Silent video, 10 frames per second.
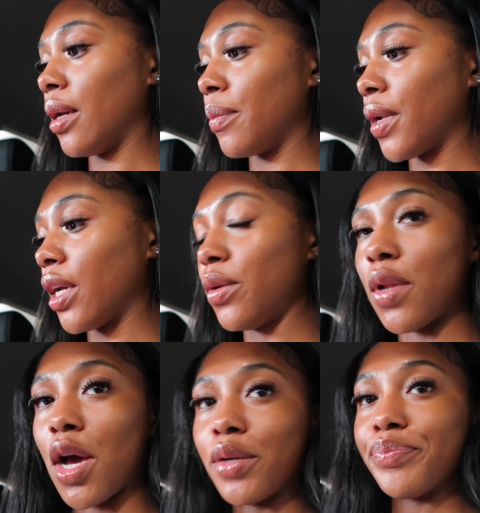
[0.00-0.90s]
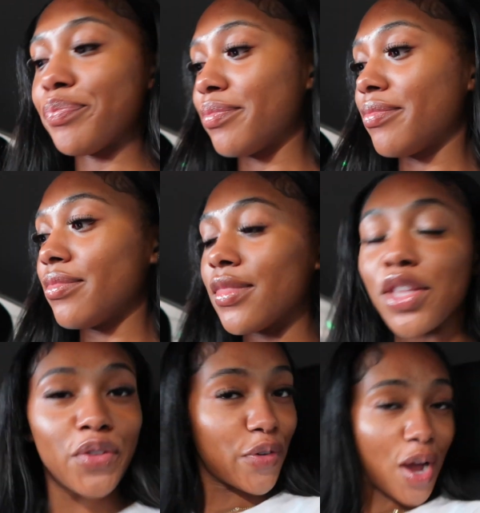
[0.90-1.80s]
But you know,
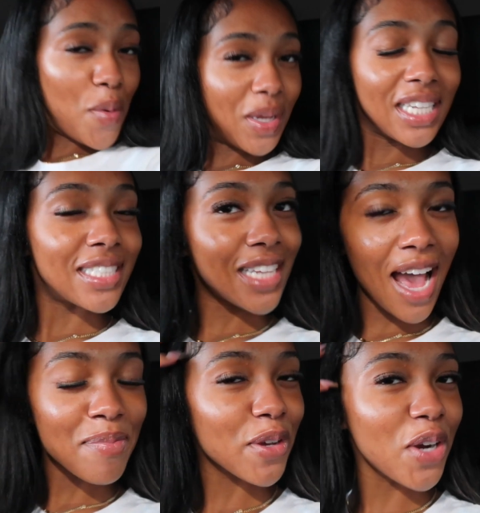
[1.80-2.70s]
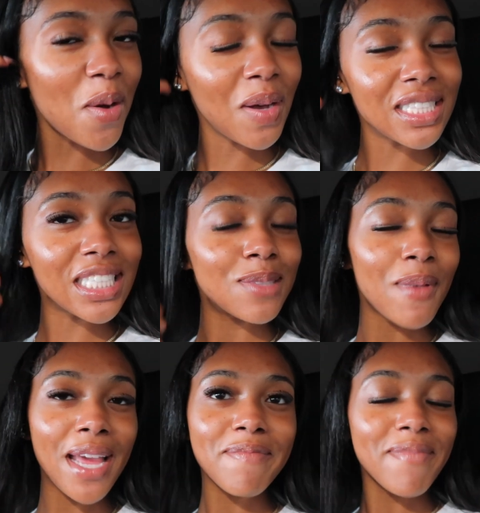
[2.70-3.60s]
the girl wanna shop, the girl wants to
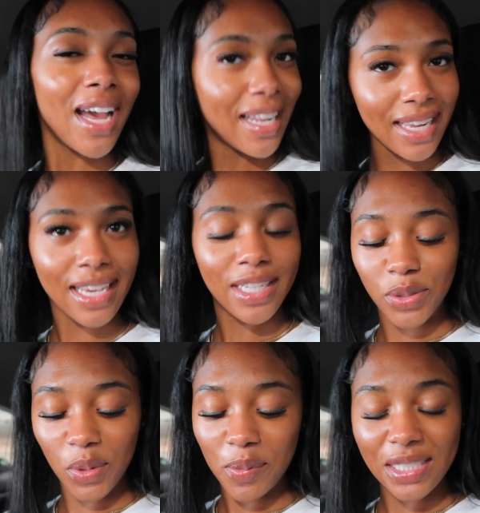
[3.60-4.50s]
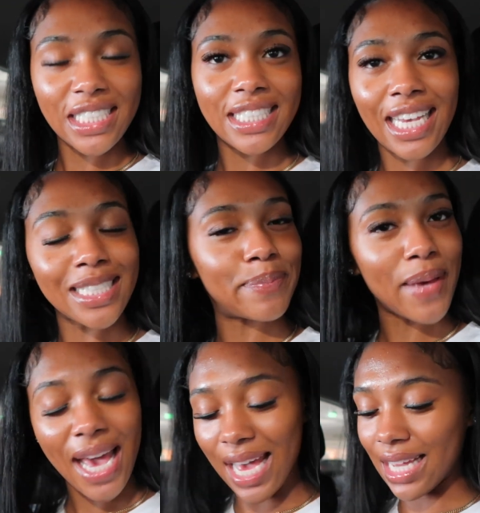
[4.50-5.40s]
spend money doing what she does
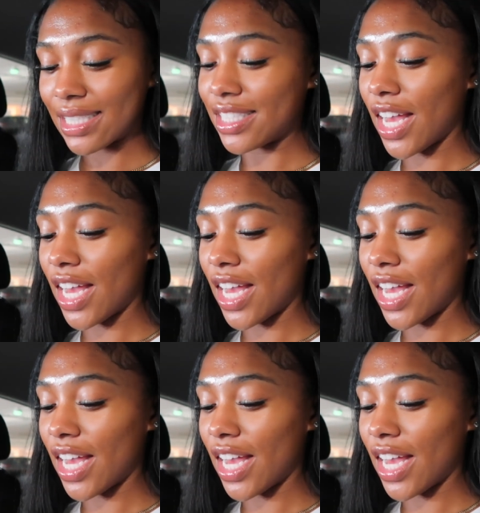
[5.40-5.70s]
best.